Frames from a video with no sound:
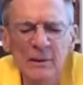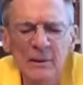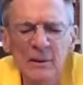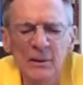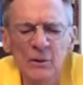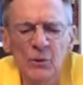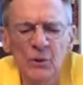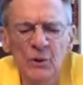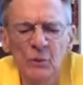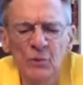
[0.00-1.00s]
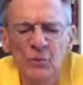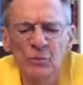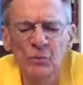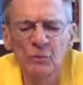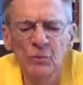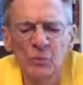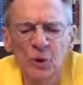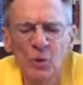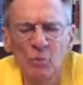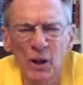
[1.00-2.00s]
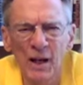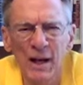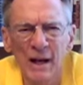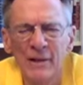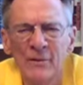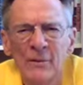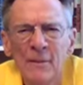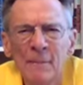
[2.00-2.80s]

uh, who then was going blind,